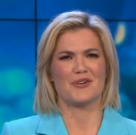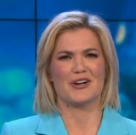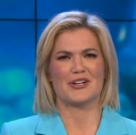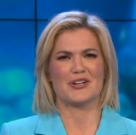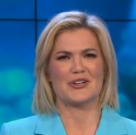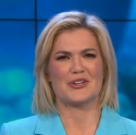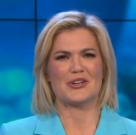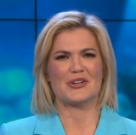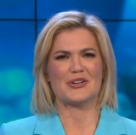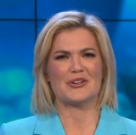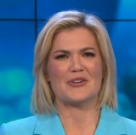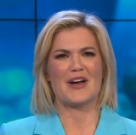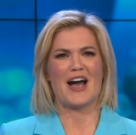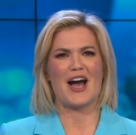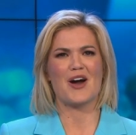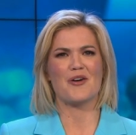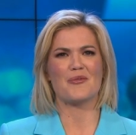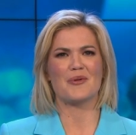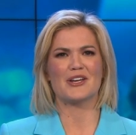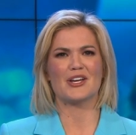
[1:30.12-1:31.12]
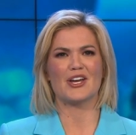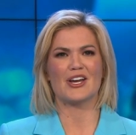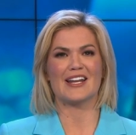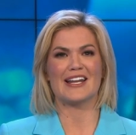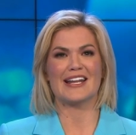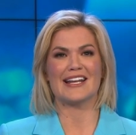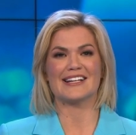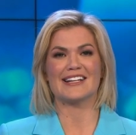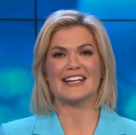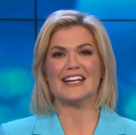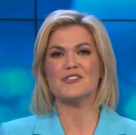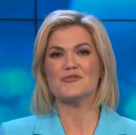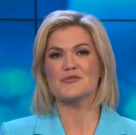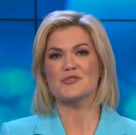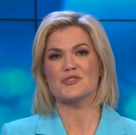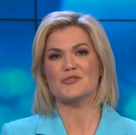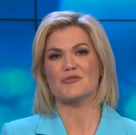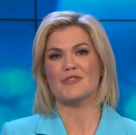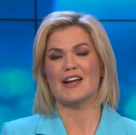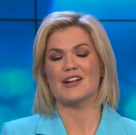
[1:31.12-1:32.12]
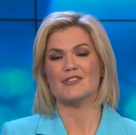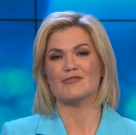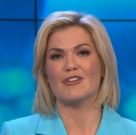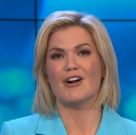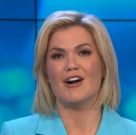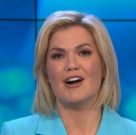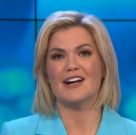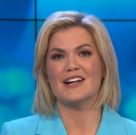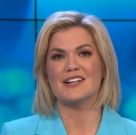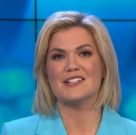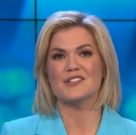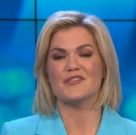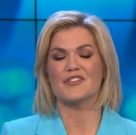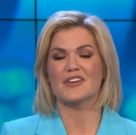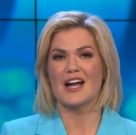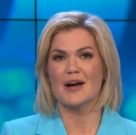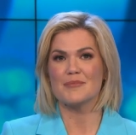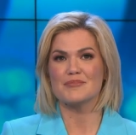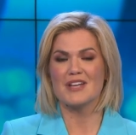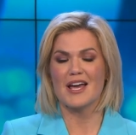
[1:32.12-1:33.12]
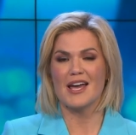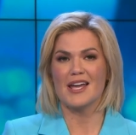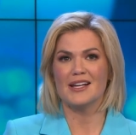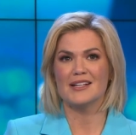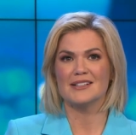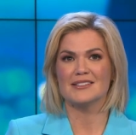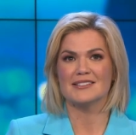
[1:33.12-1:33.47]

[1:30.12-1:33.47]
why don't you? Are we getting an interest rate rise for Cup Day?